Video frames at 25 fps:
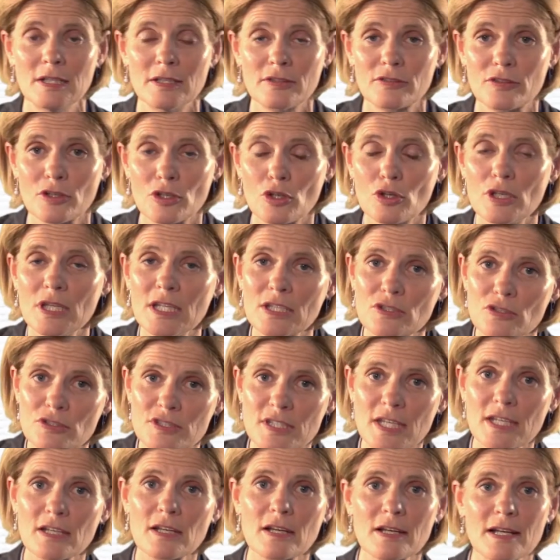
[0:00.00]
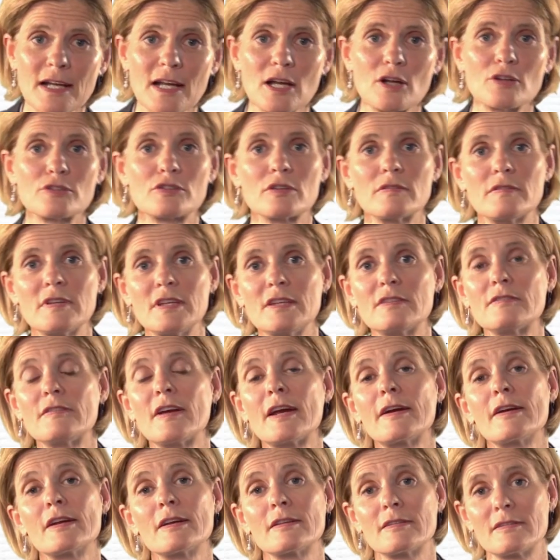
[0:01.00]
So you need to take account of these
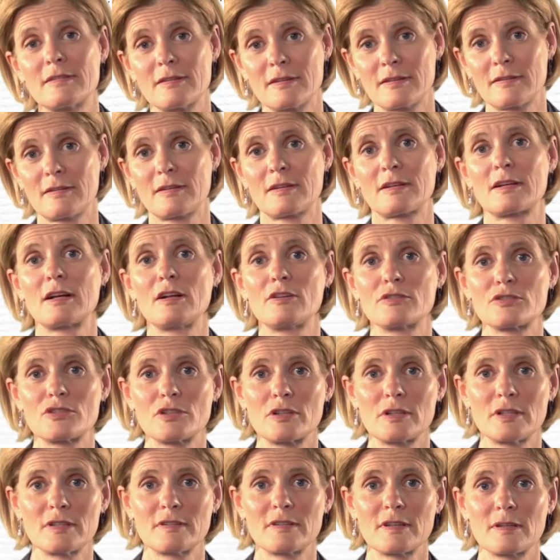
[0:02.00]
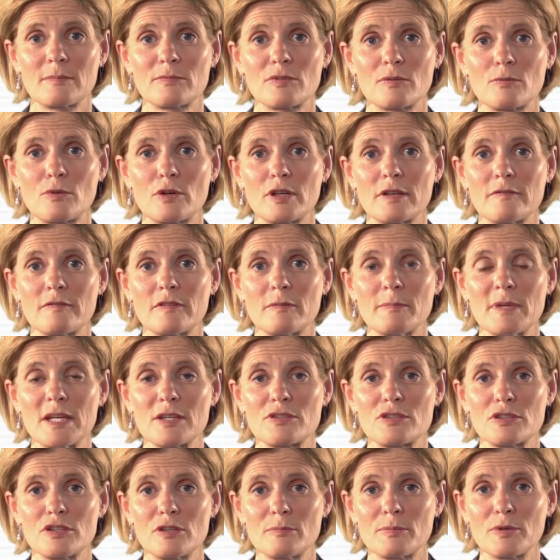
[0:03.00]
variances in culture in terms of what
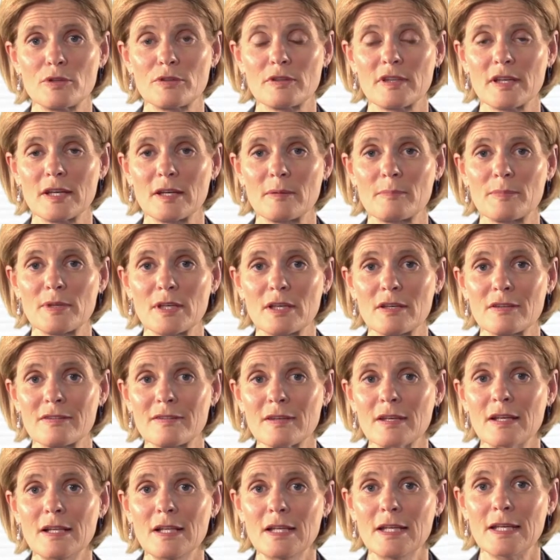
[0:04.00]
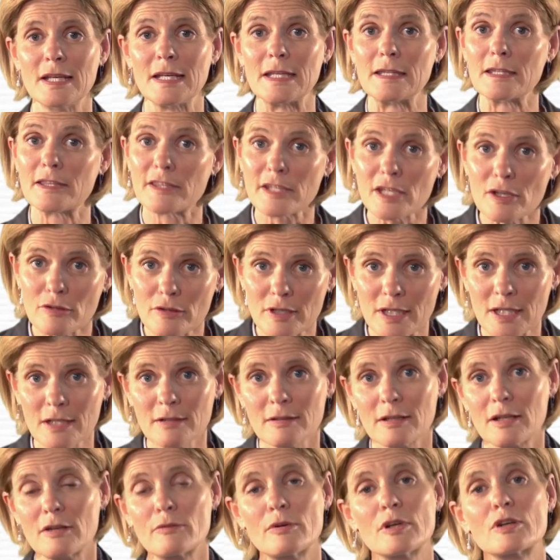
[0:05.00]
information you put there, because in
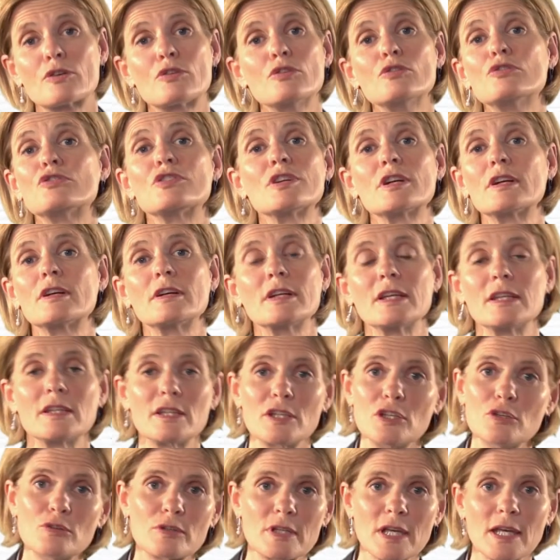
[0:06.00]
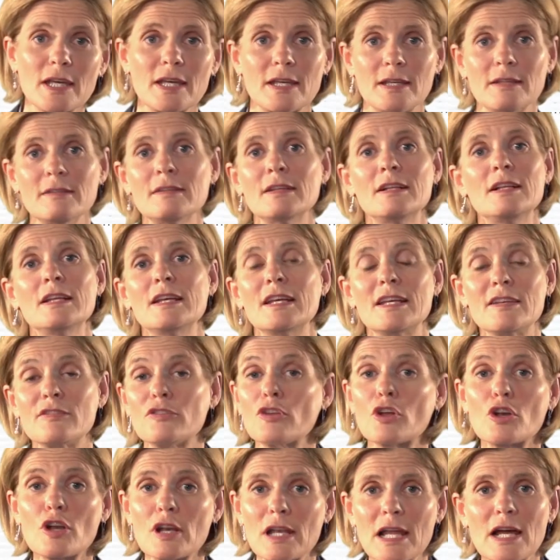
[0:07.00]
theory, a recruiter in the UK is
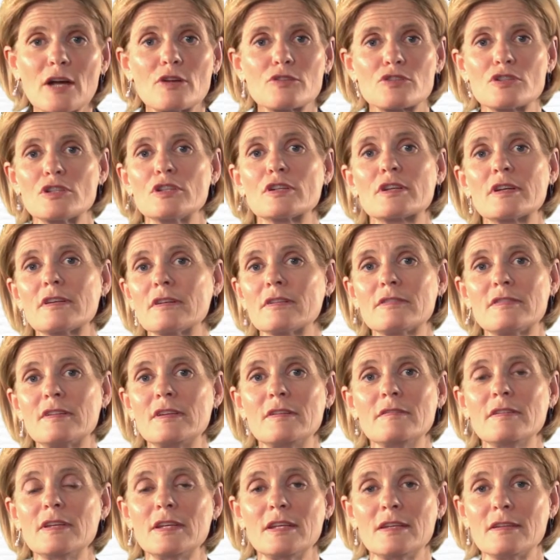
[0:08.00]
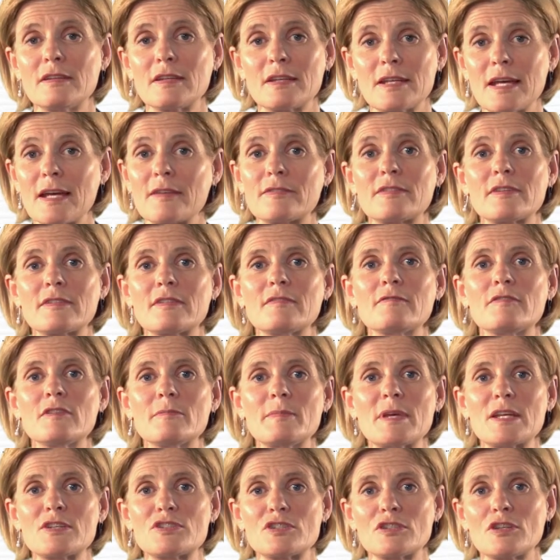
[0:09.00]
not allowed to look at a CV that has this
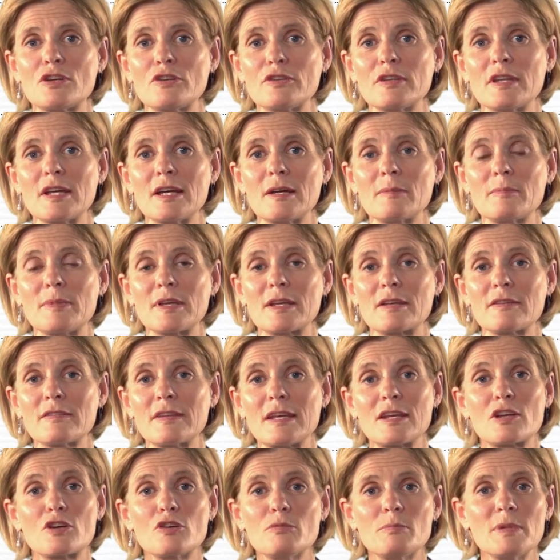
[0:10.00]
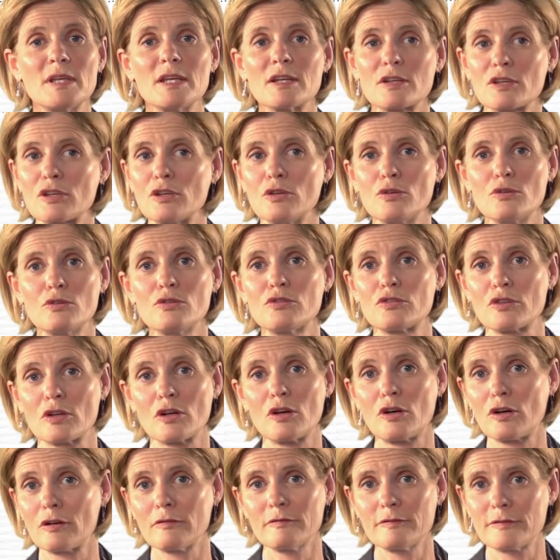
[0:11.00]
information on there, because they could be accused
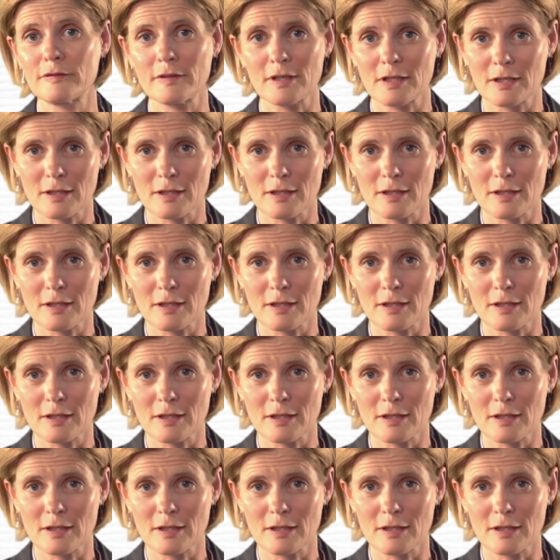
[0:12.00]
of